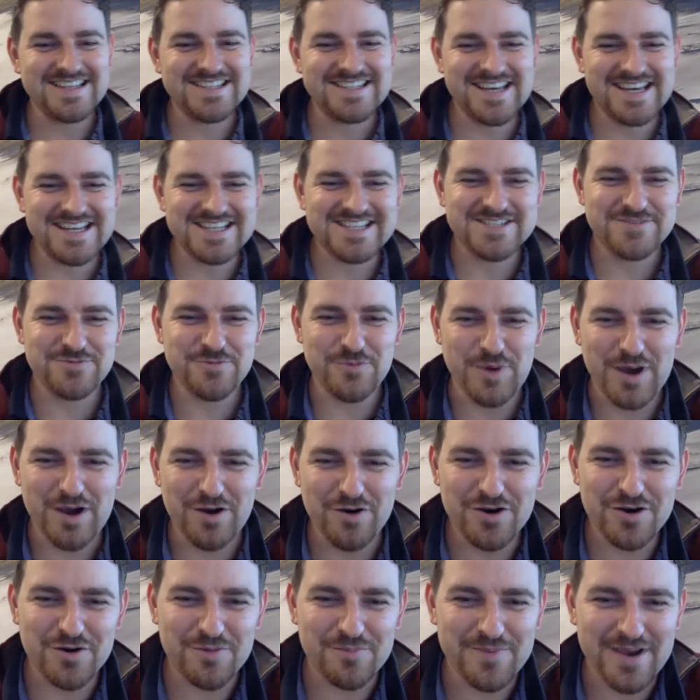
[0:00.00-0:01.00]
Yes.
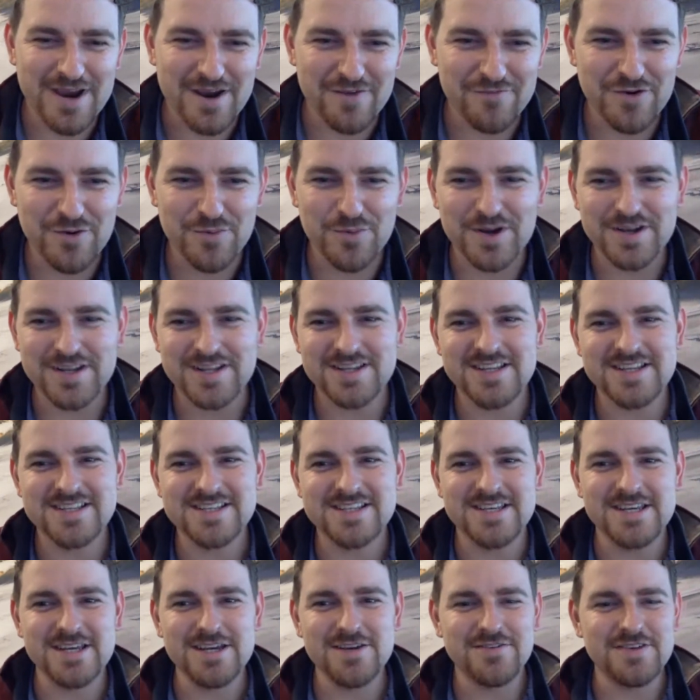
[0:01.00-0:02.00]
Welcome everyone in
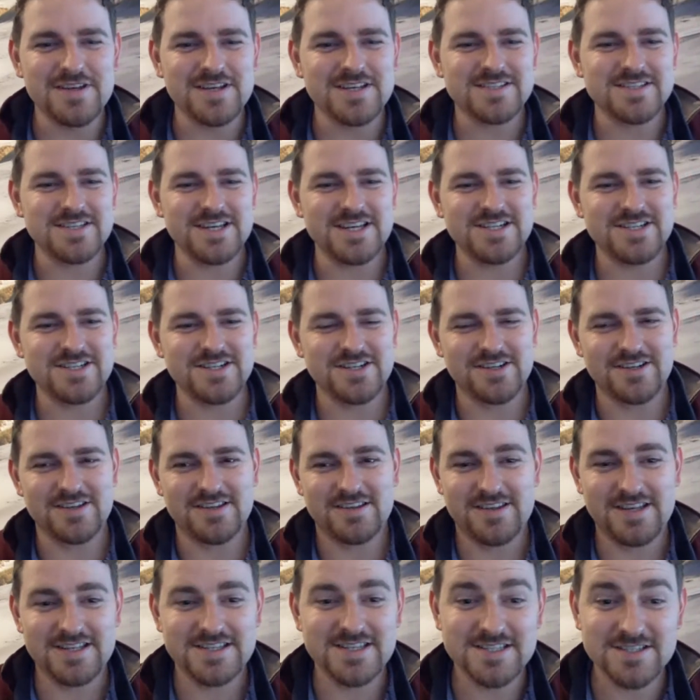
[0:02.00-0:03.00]
this evening
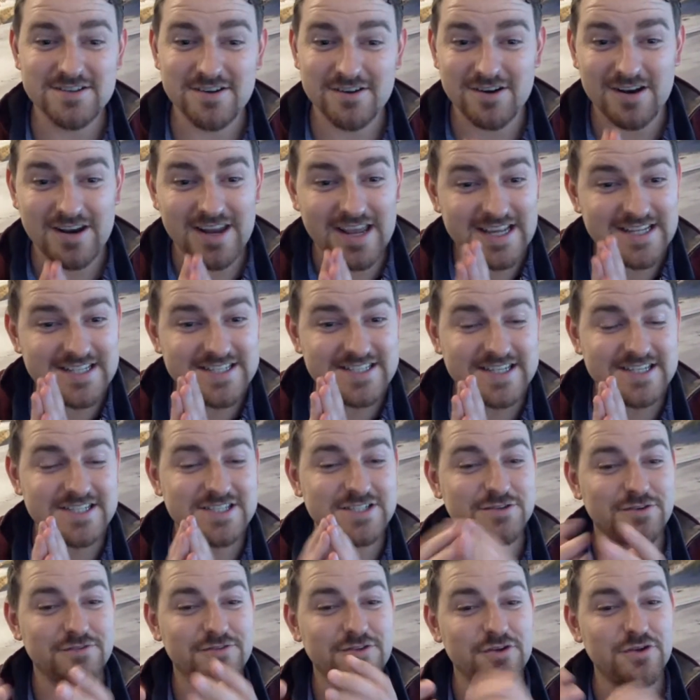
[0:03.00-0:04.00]
session. This is our last
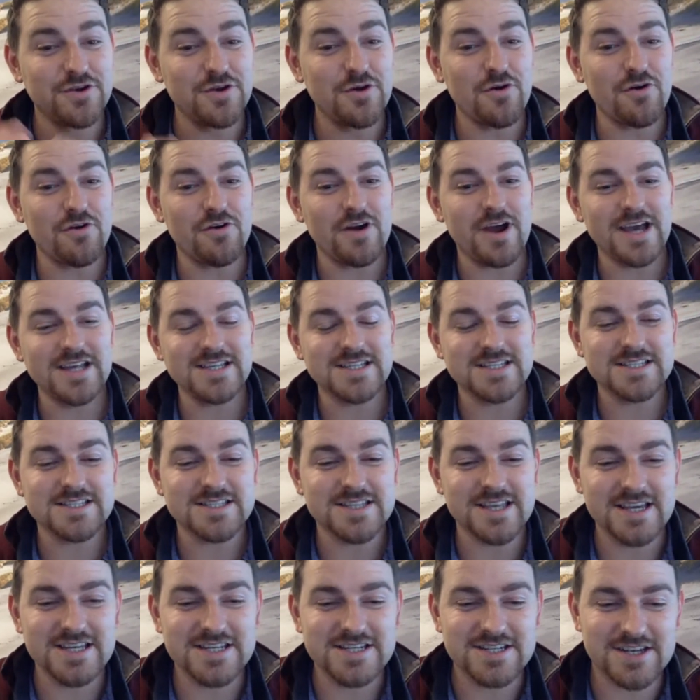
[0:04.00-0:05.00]
session of the New Horizon
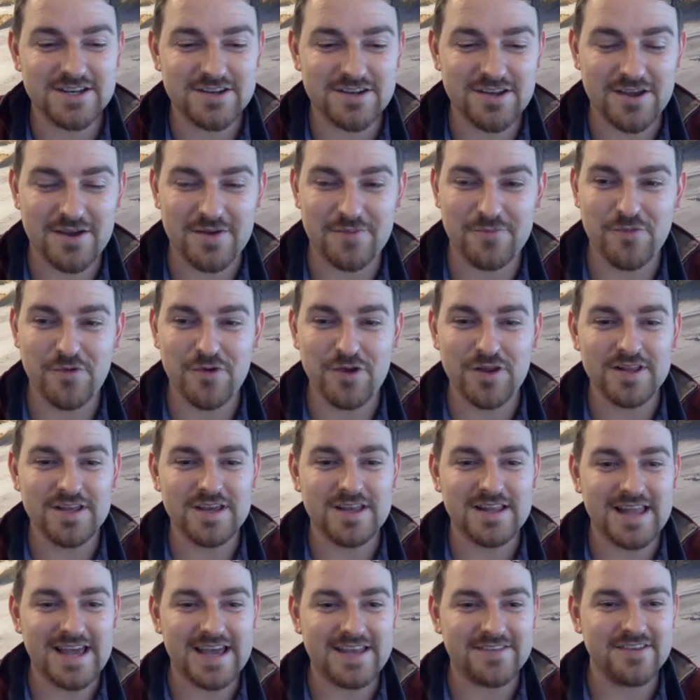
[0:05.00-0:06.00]
stage, and I'm
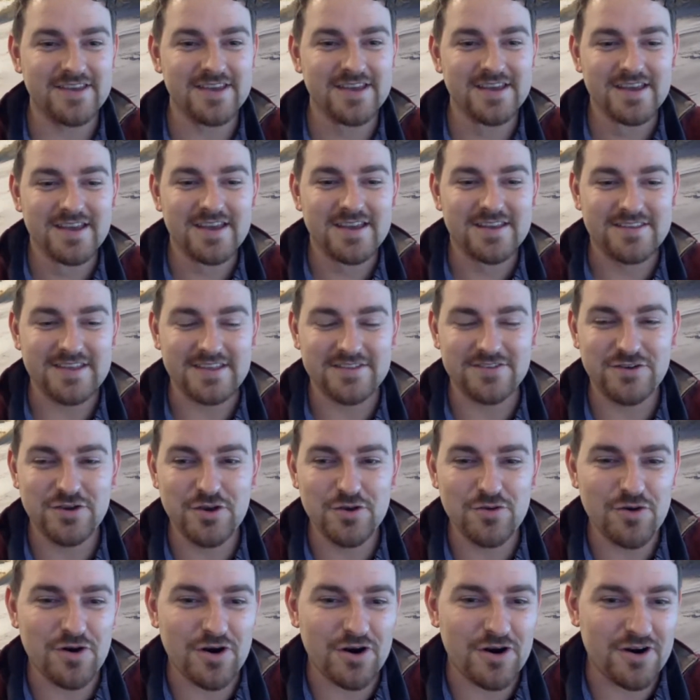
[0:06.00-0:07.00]
really glad that
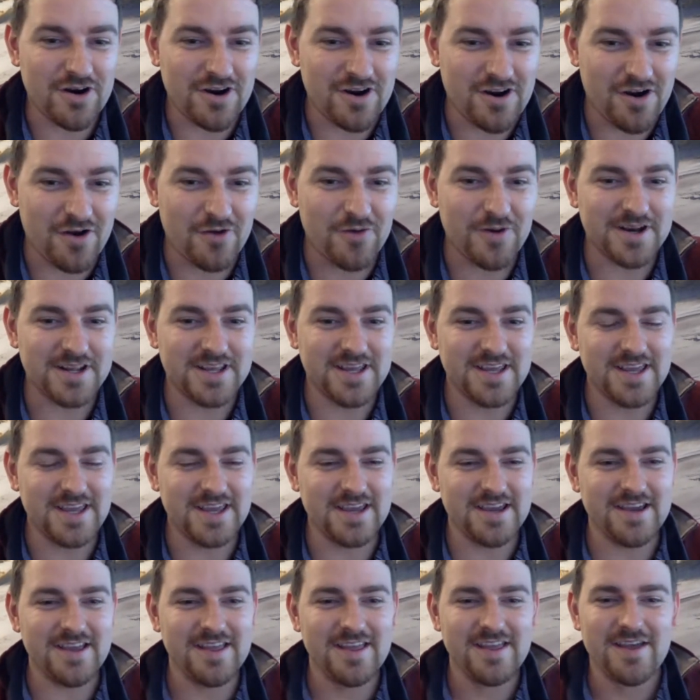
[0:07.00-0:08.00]
you are already
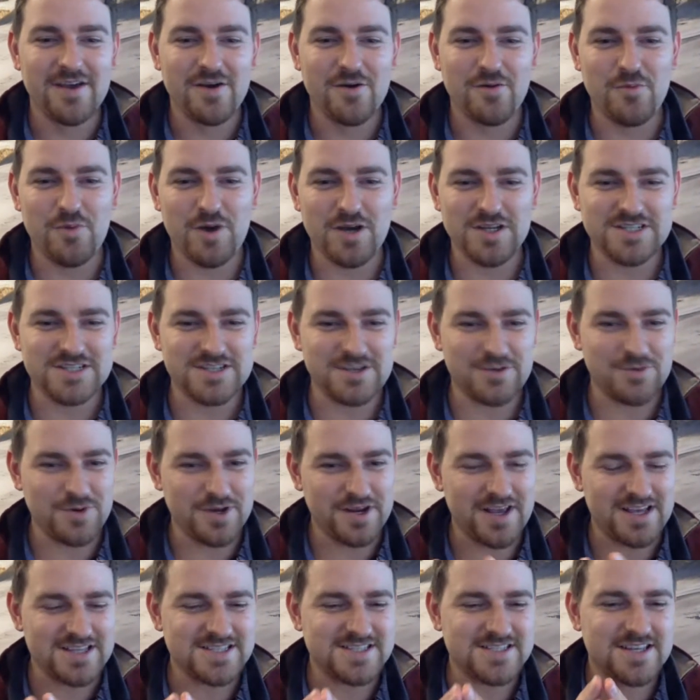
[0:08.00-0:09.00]
here watching
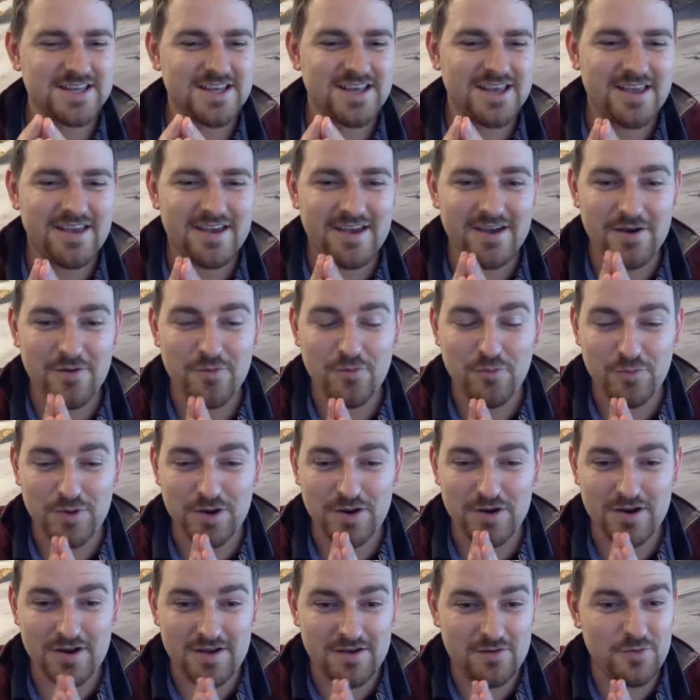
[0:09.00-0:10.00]
with us.
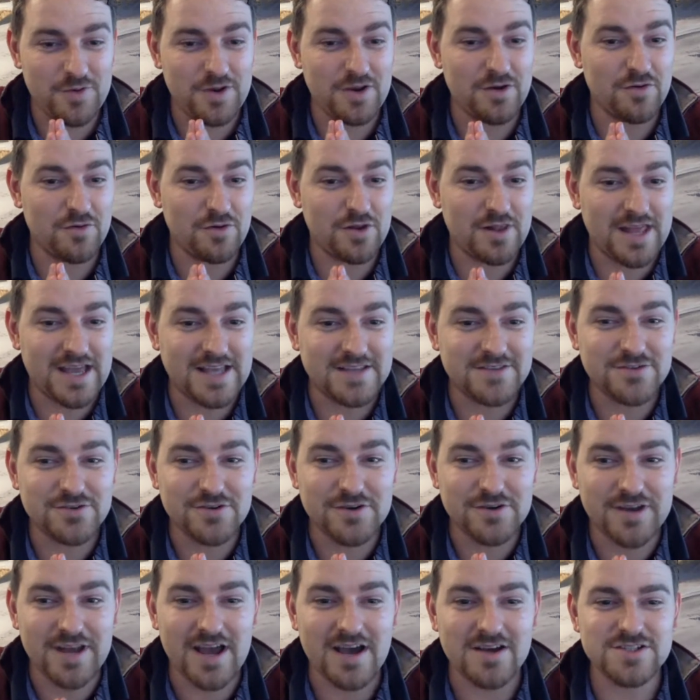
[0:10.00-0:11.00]
We are glad
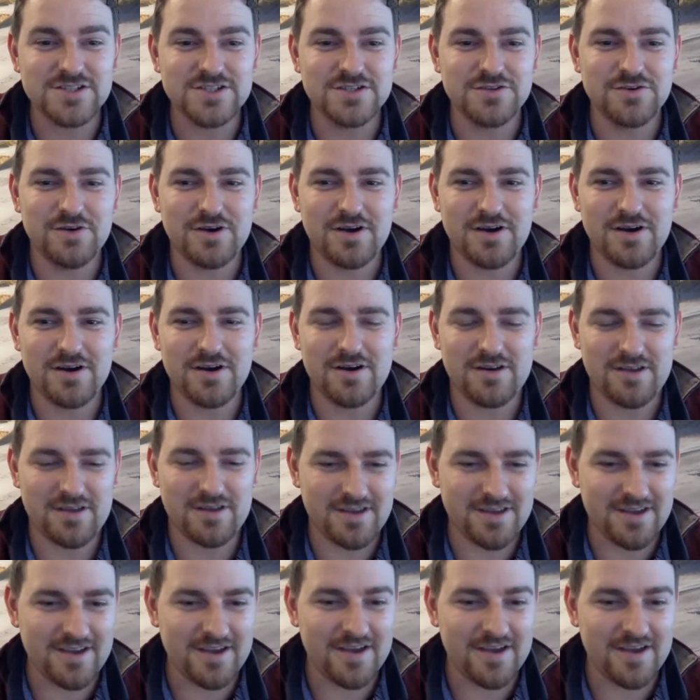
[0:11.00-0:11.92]
to announce you our